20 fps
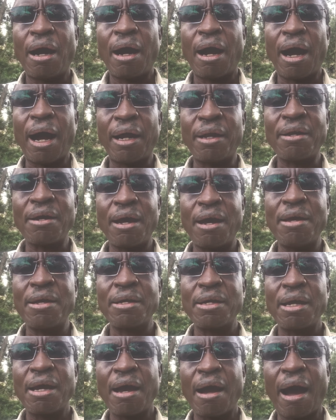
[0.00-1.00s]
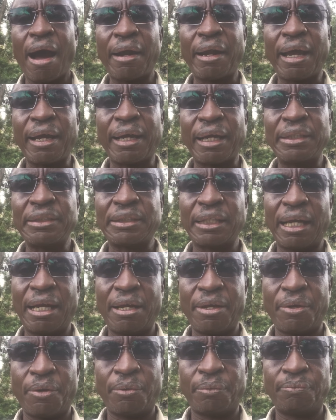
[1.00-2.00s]
And I can tell
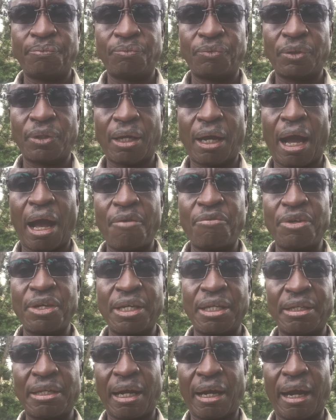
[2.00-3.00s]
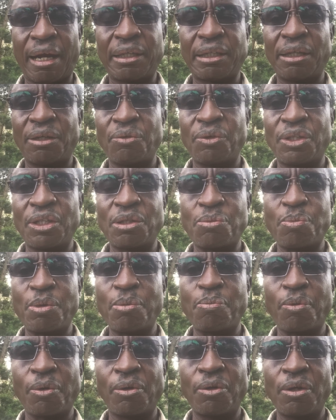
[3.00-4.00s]
you, having interacted with these
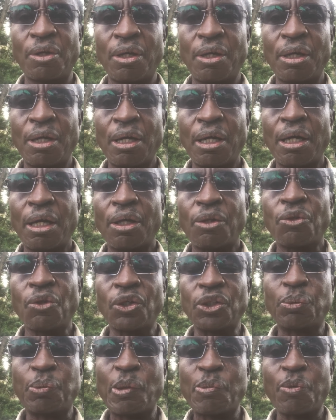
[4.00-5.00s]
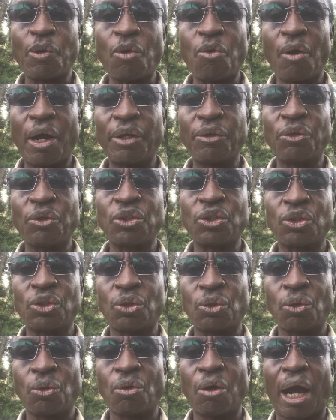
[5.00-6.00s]
people, those people who are used
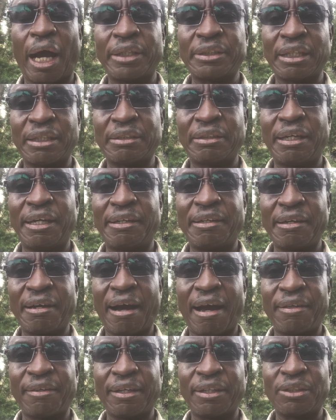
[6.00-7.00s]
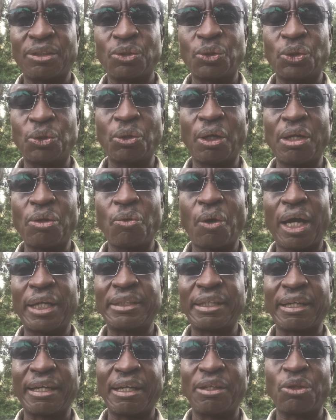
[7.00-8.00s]
to assassinating others usually were
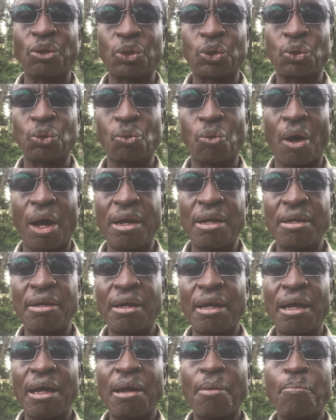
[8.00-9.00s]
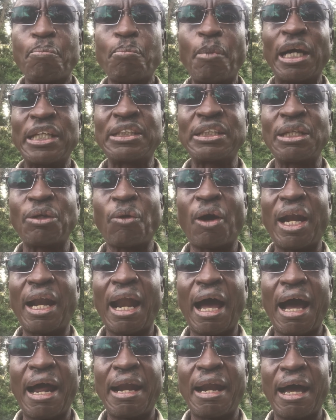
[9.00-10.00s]
taken those who were
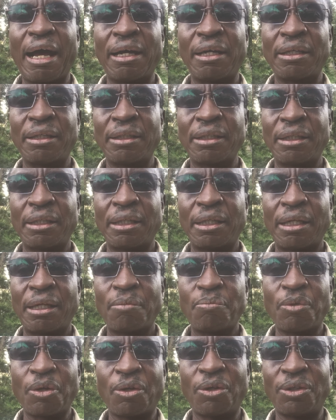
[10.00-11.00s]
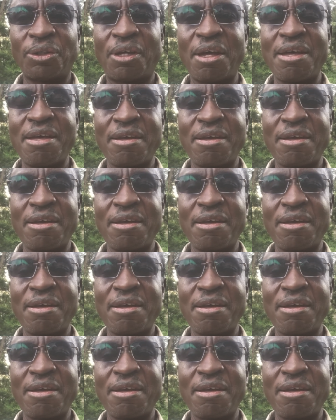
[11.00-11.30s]
maziwalala. Because